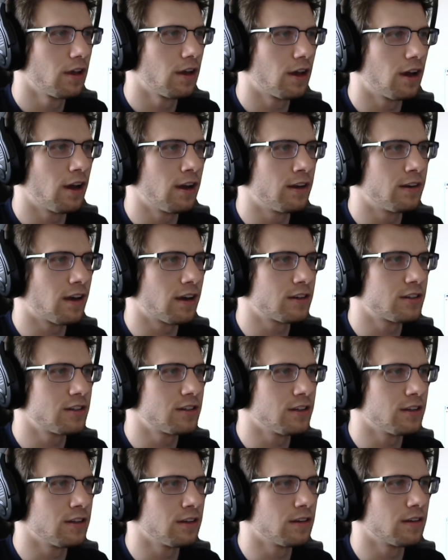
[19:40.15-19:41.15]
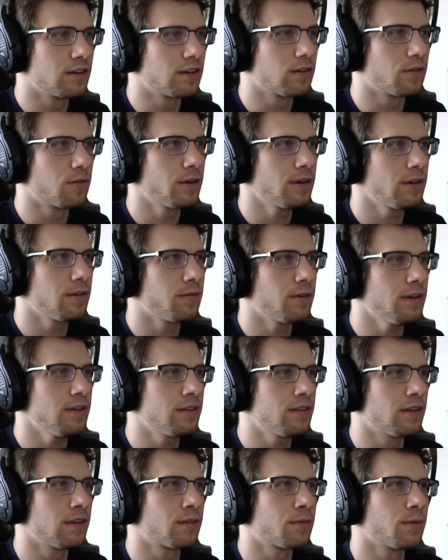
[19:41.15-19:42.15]
Adachi, what is
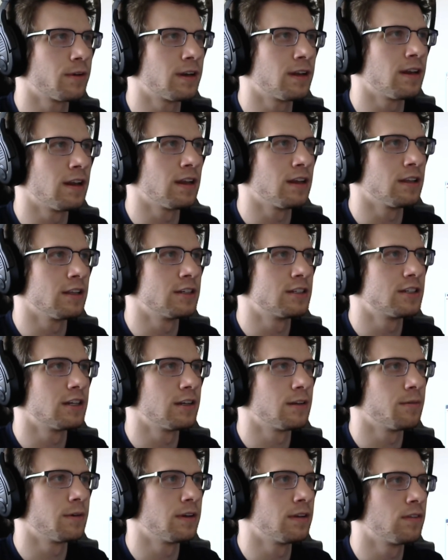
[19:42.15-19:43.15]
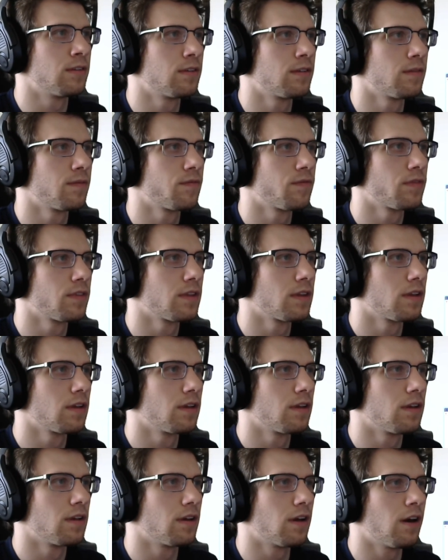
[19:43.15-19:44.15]
this one in English, anyways?
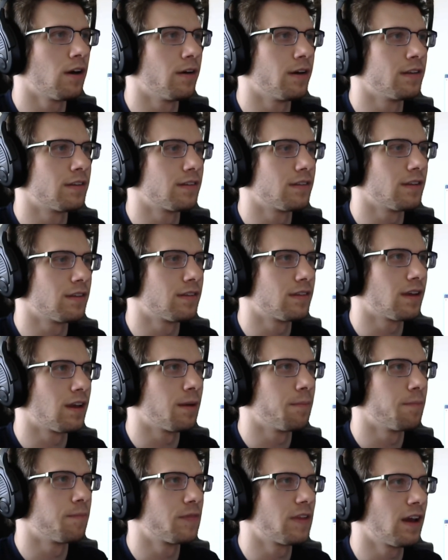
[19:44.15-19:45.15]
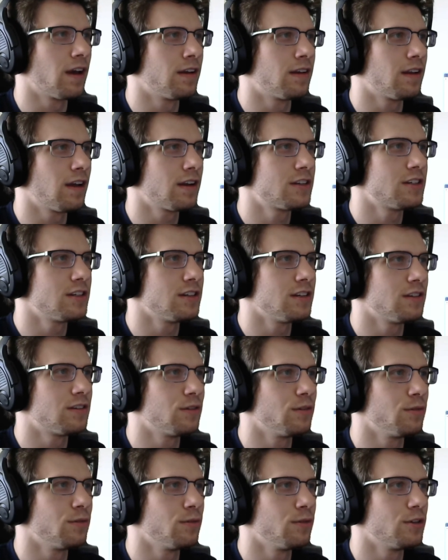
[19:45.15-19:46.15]
Oh, it's the same. Adachi
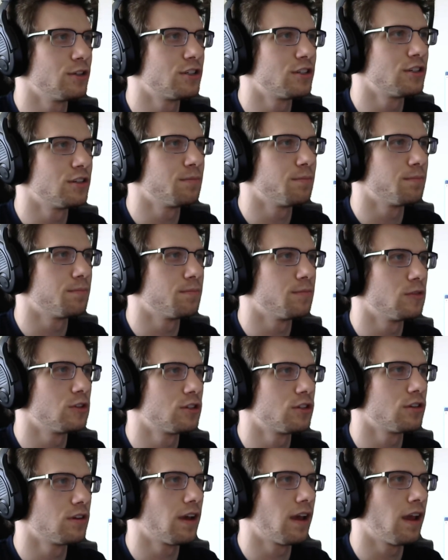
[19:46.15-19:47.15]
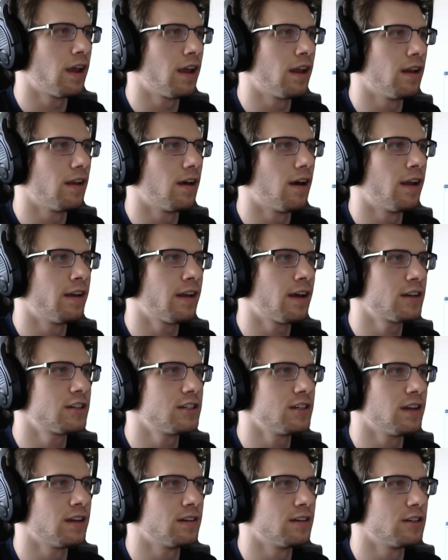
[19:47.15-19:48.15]

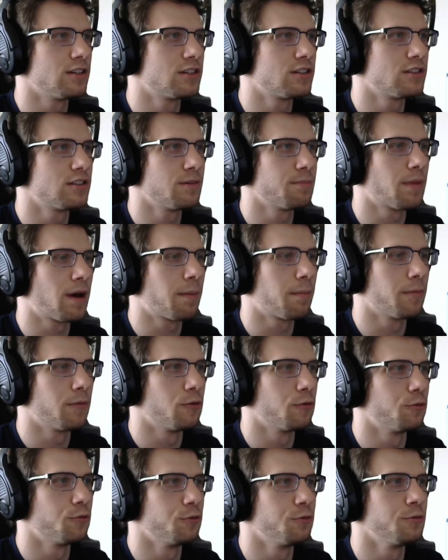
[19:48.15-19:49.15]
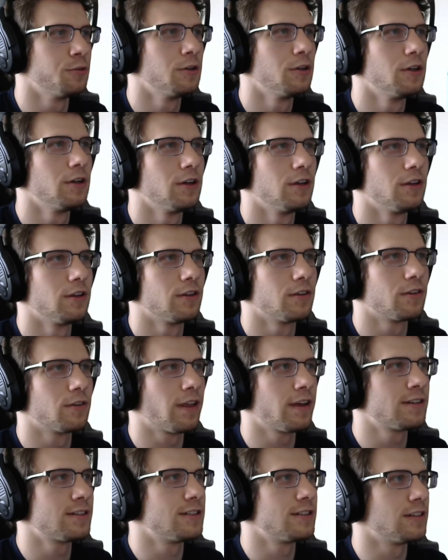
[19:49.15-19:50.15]
and Shimamaru. So
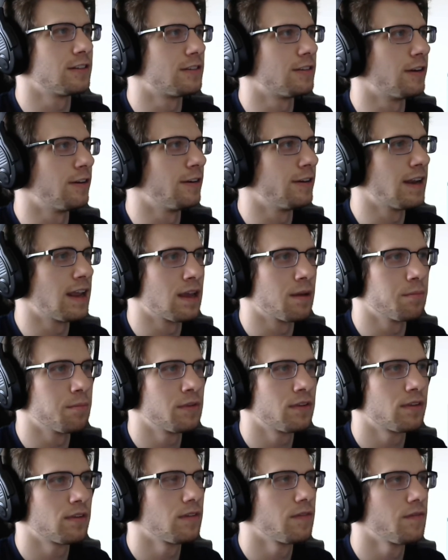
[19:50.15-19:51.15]
that's just their names.